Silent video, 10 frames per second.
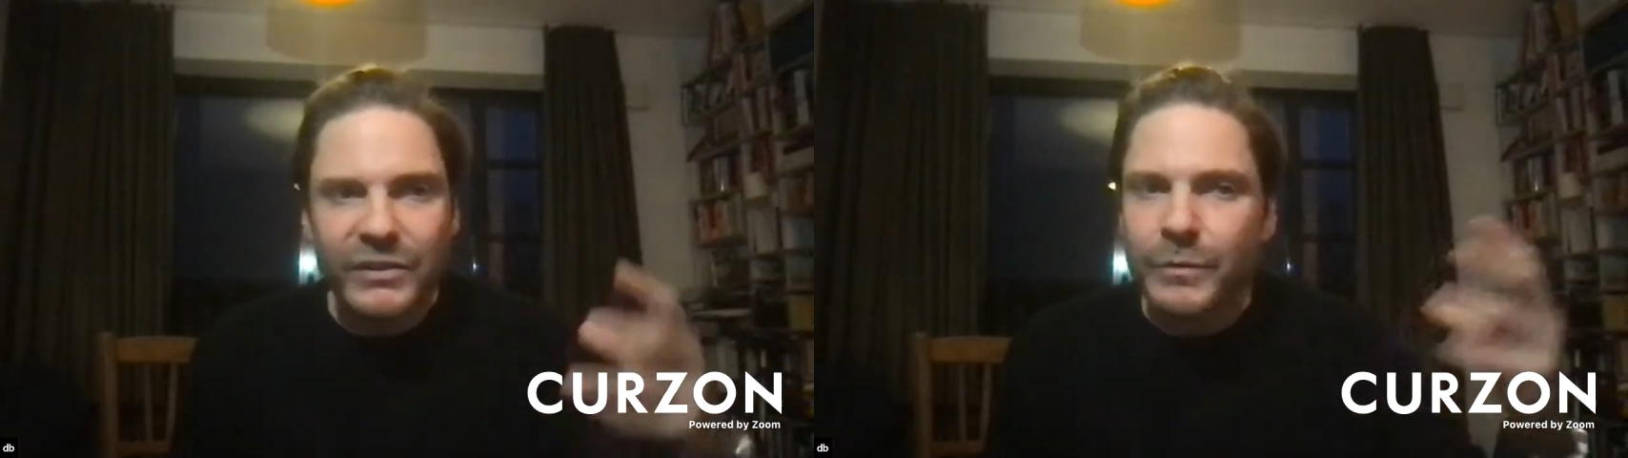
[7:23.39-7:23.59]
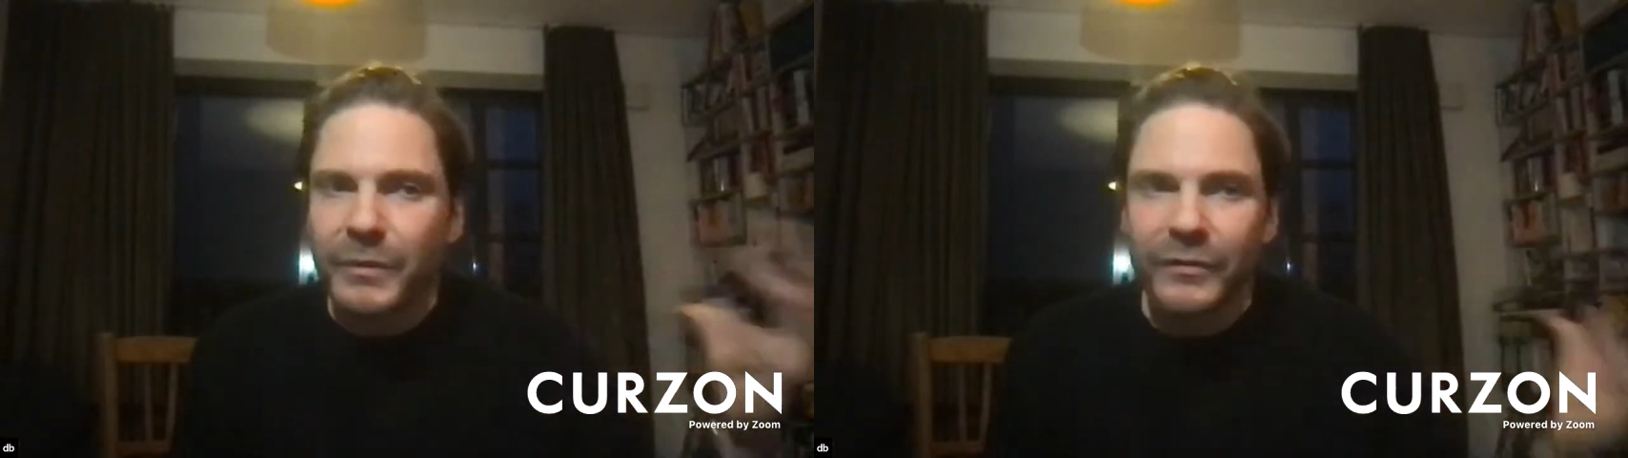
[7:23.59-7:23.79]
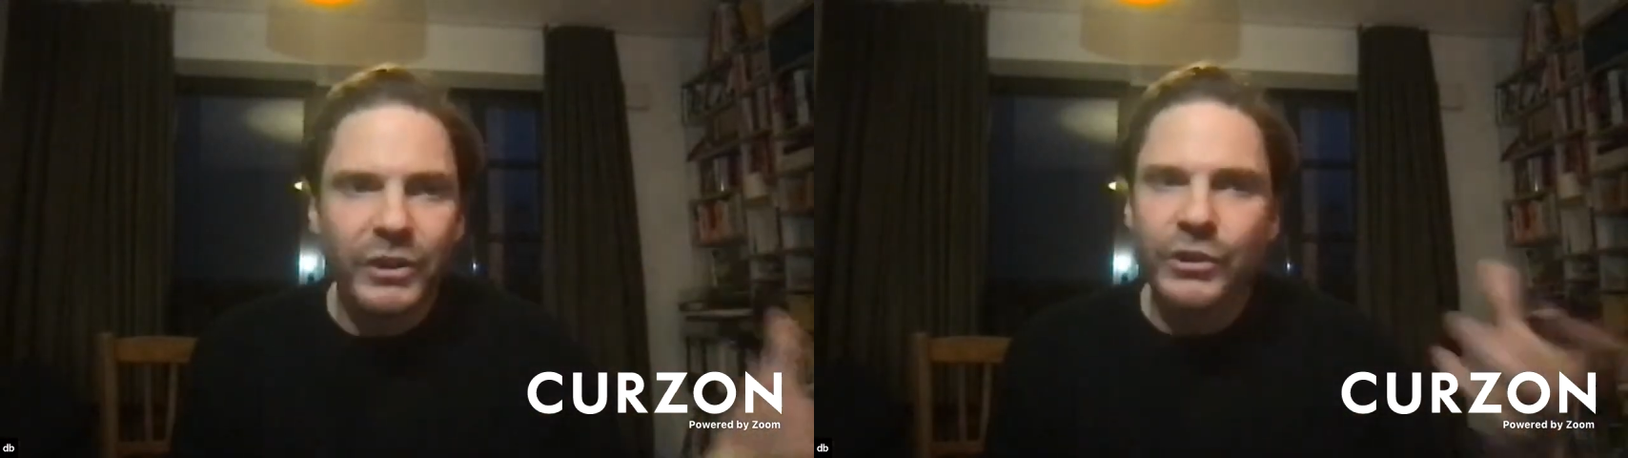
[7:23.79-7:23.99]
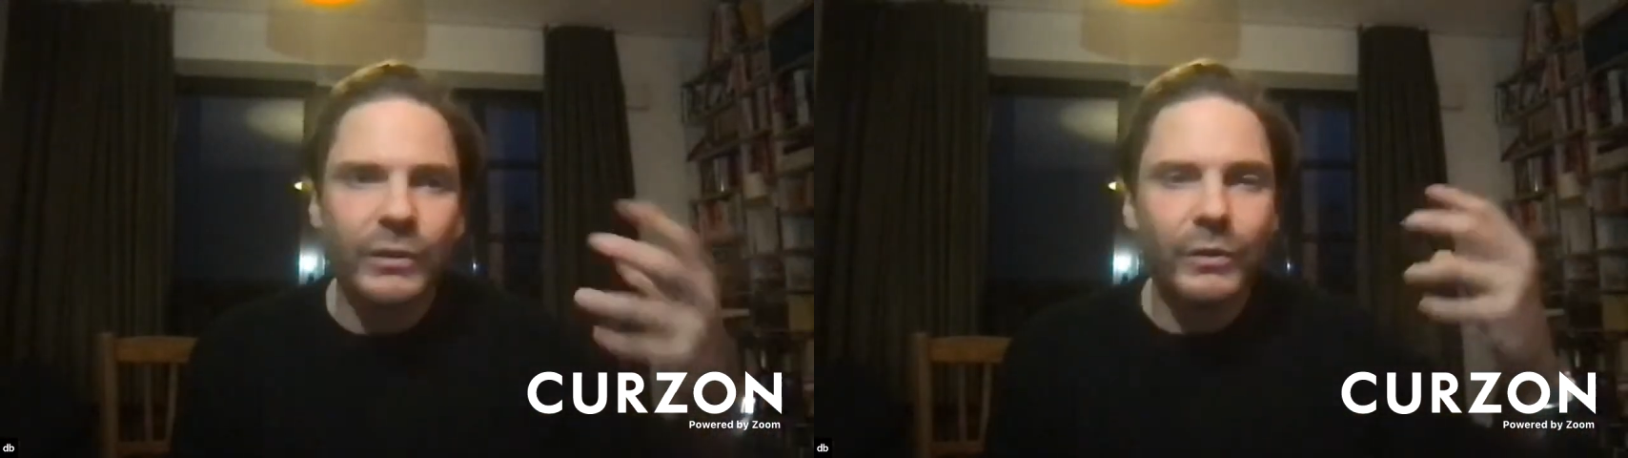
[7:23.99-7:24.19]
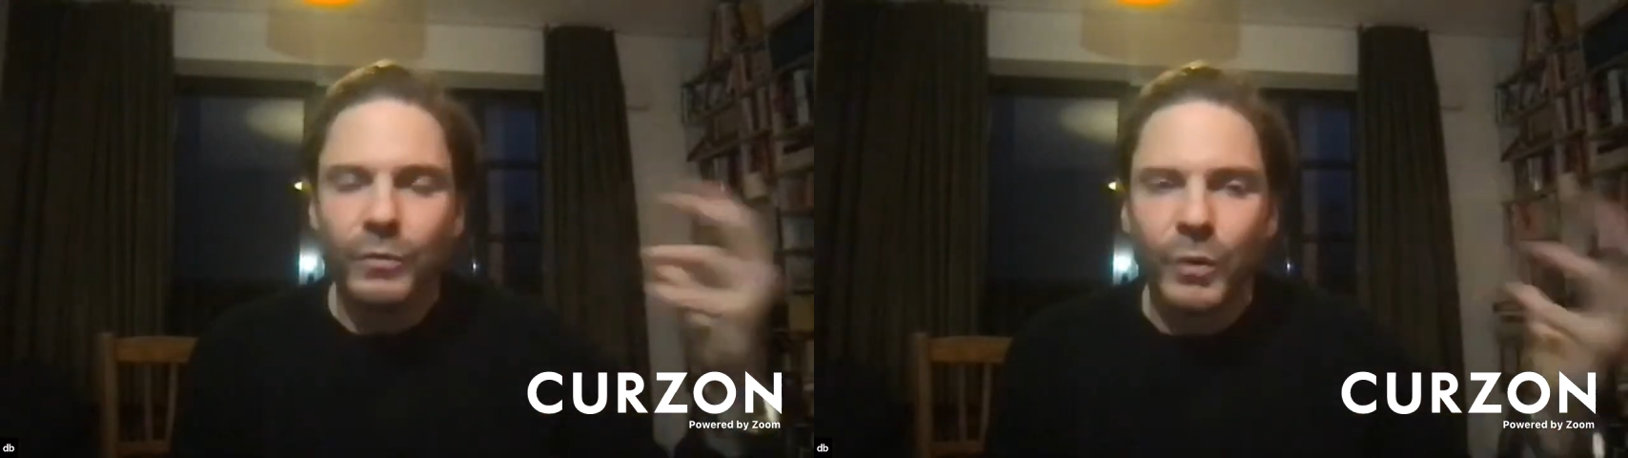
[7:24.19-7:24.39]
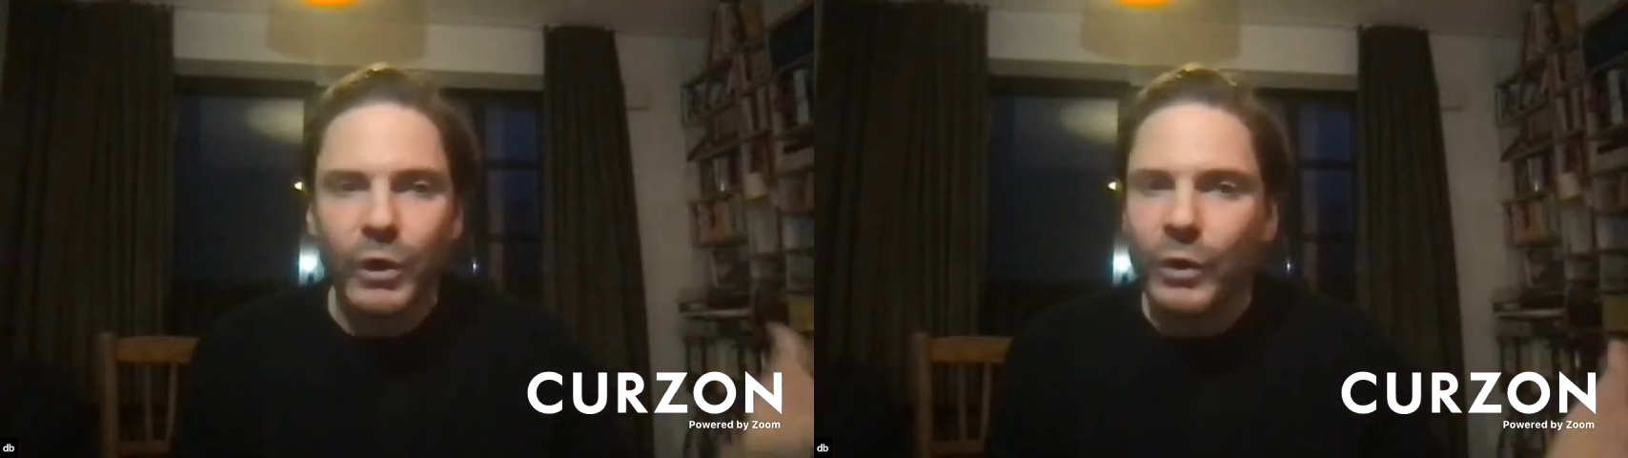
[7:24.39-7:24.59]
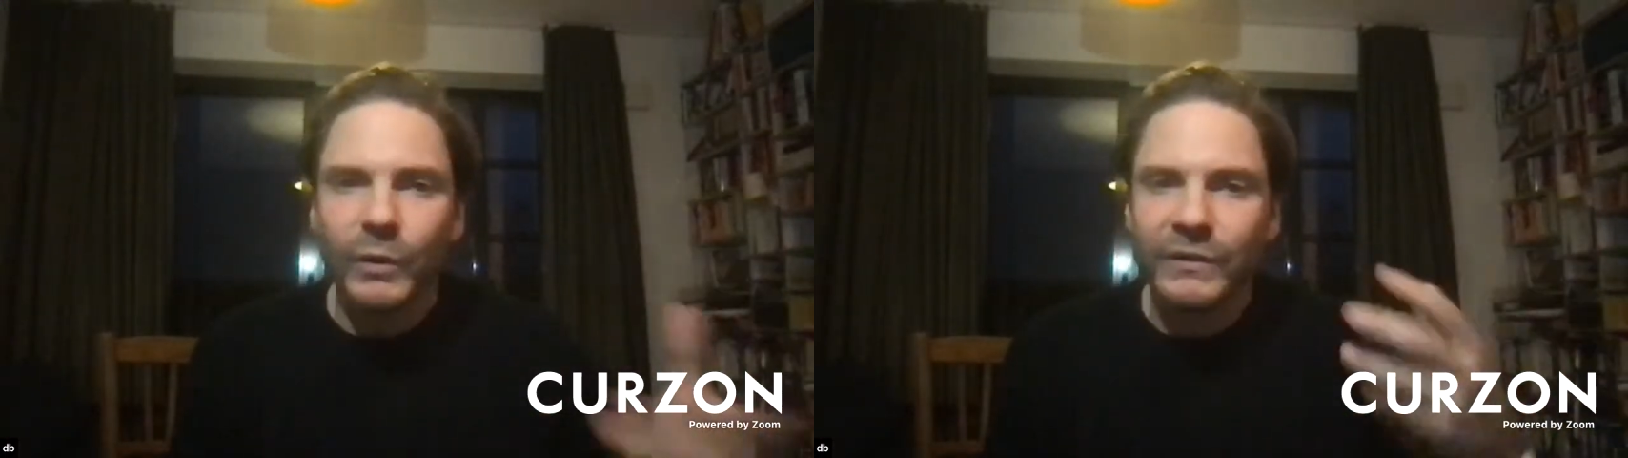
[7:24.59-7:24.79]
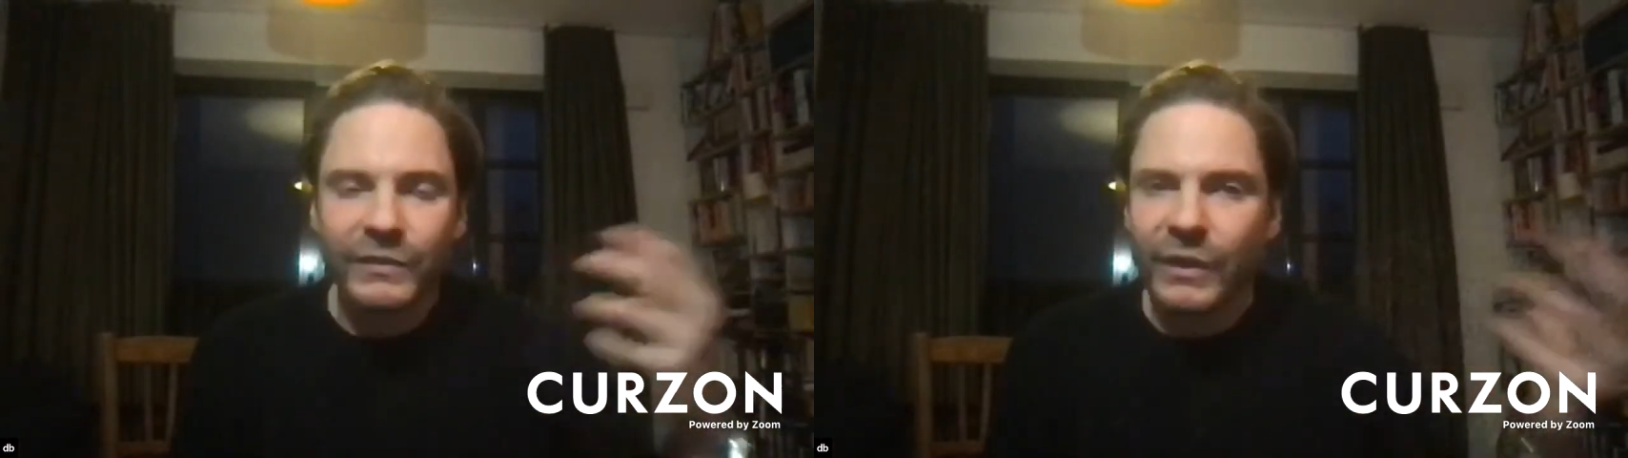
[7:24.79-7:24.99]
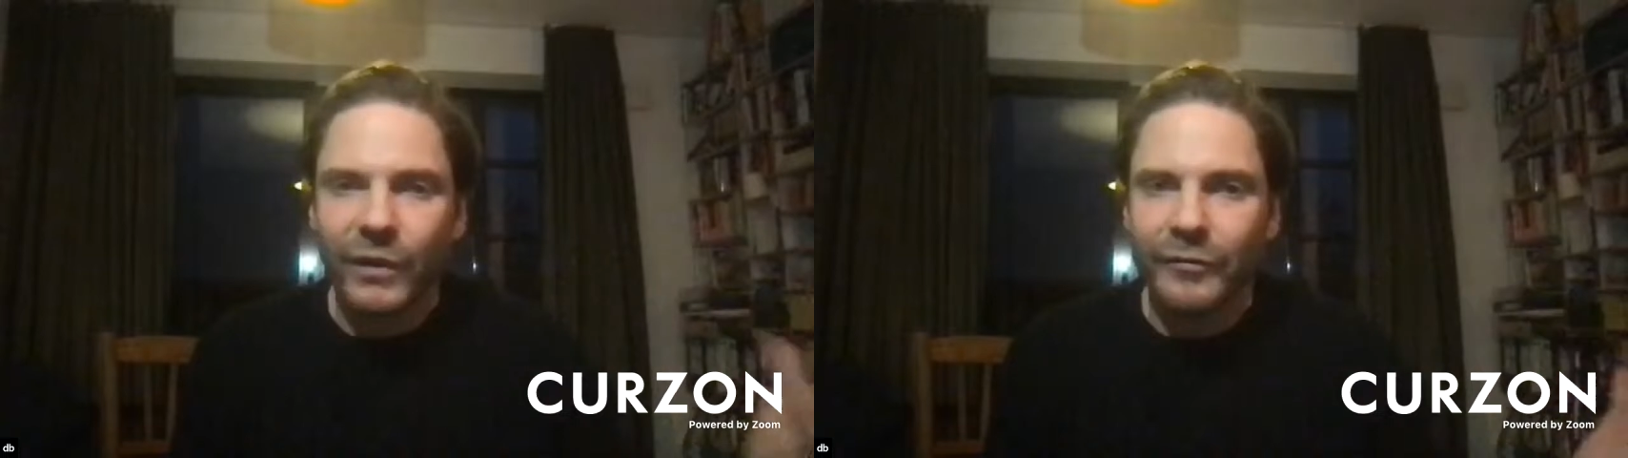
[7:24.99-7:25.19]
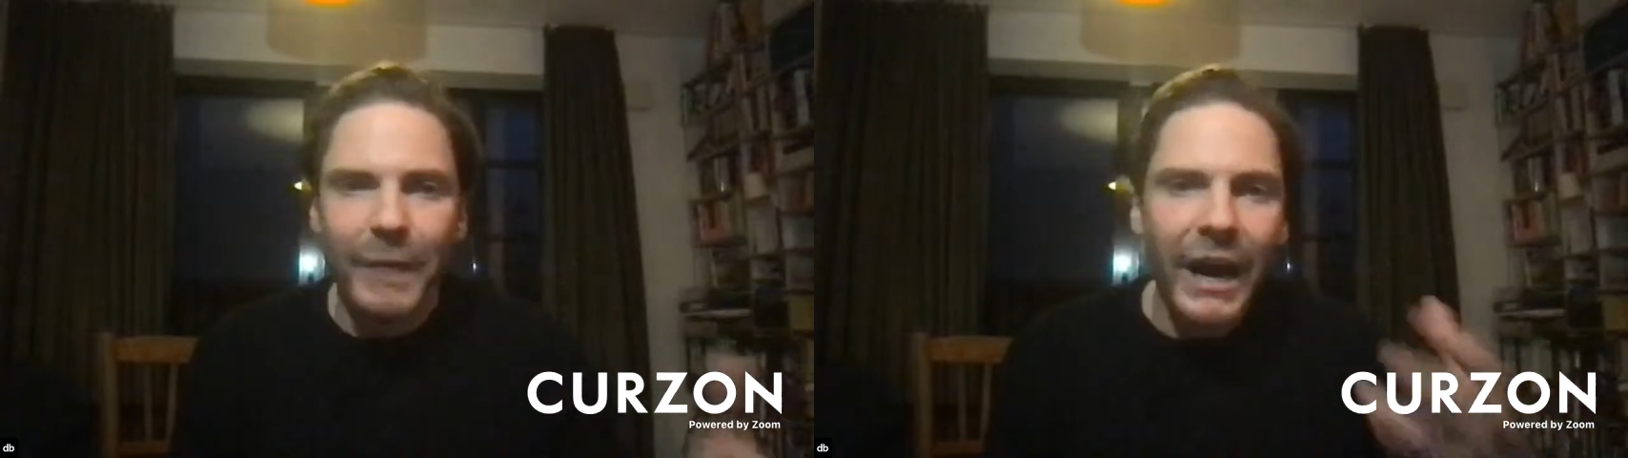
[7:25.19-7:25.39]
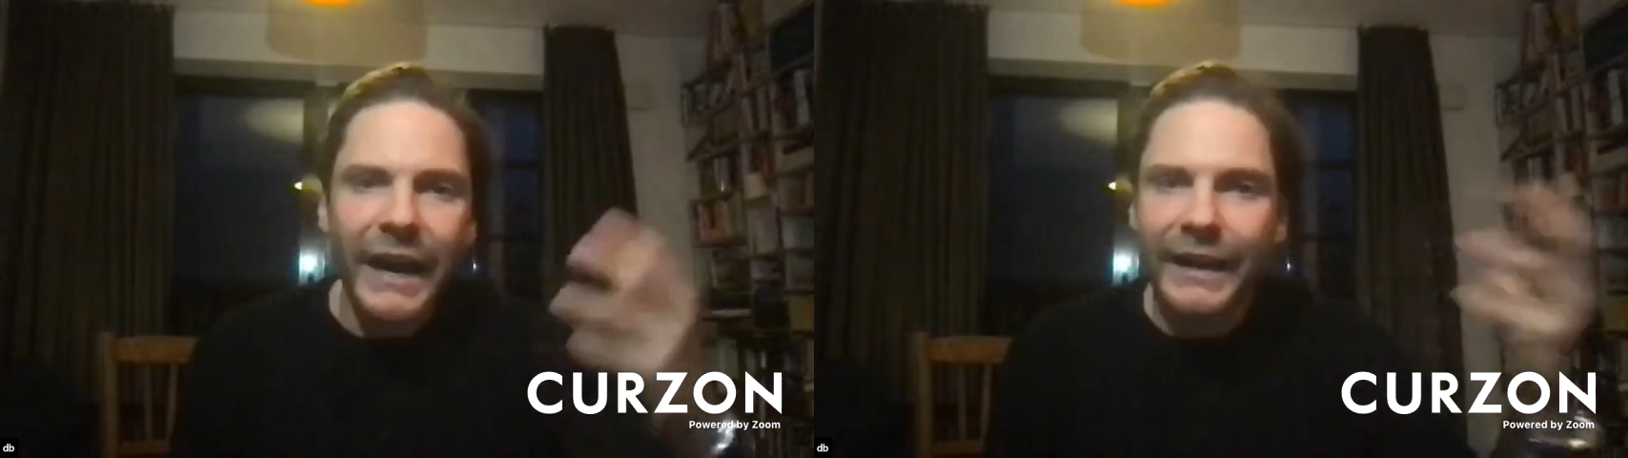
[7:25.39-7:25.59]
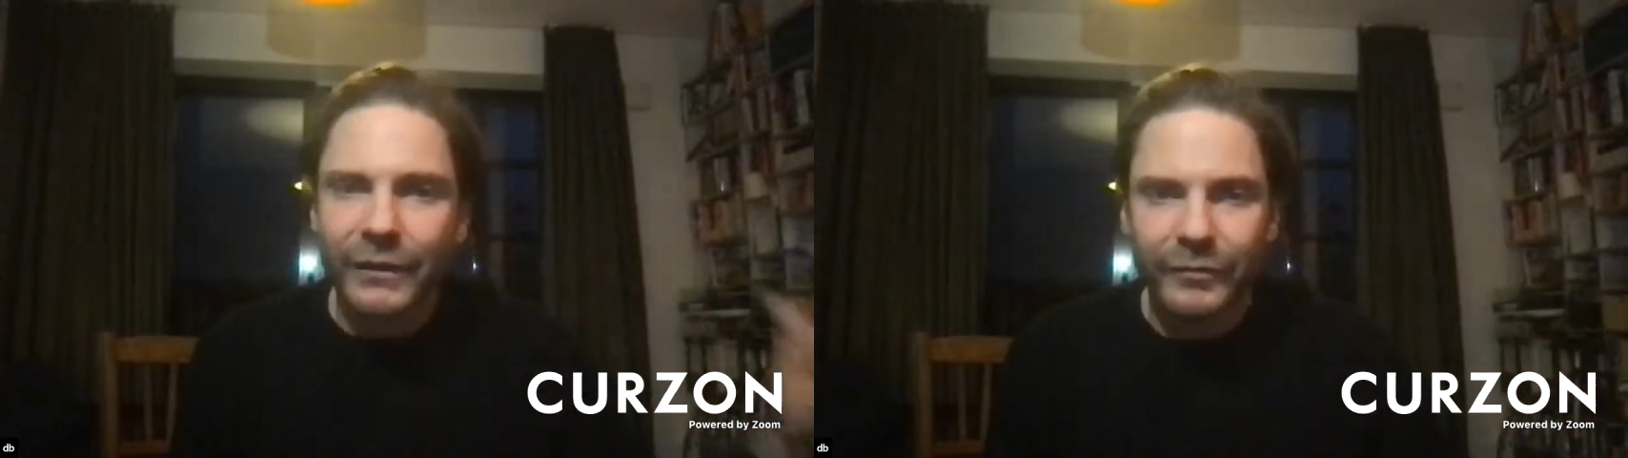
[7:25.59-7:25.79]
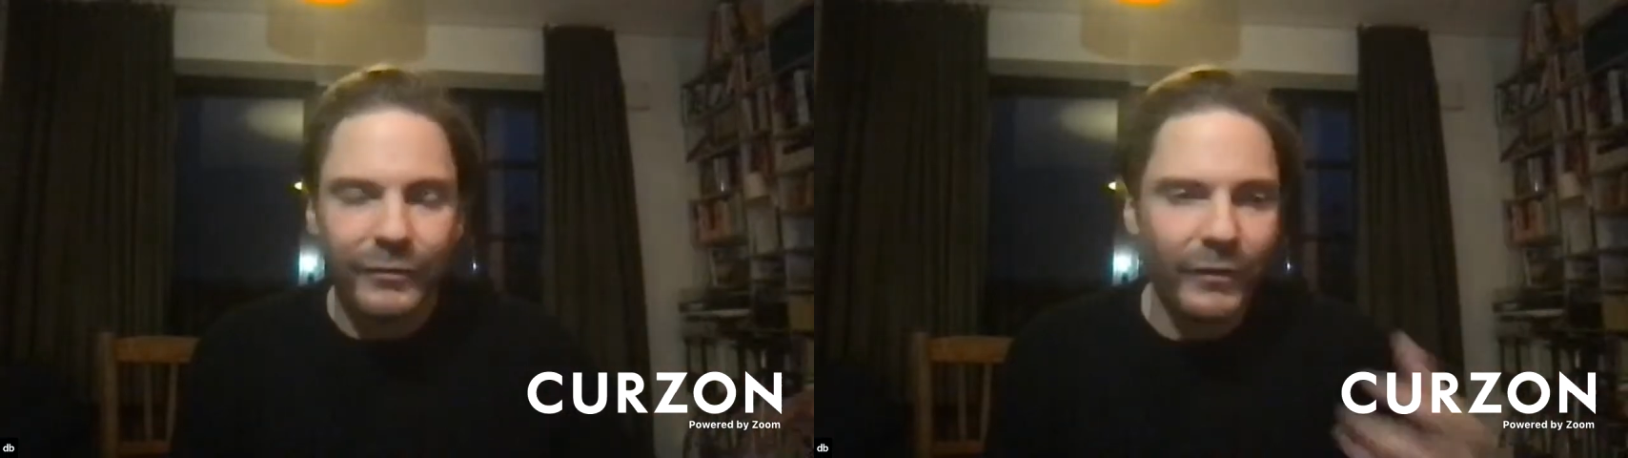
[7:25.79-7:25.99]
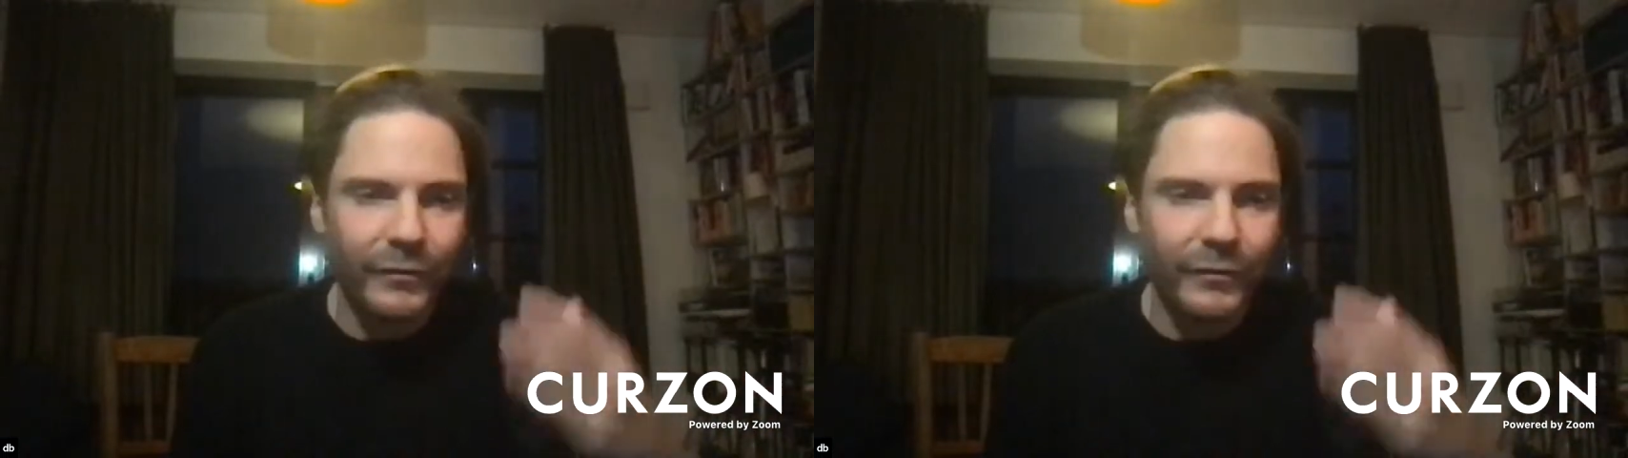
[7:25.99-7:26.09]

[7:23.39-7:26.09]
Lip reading: superficial world of mine, of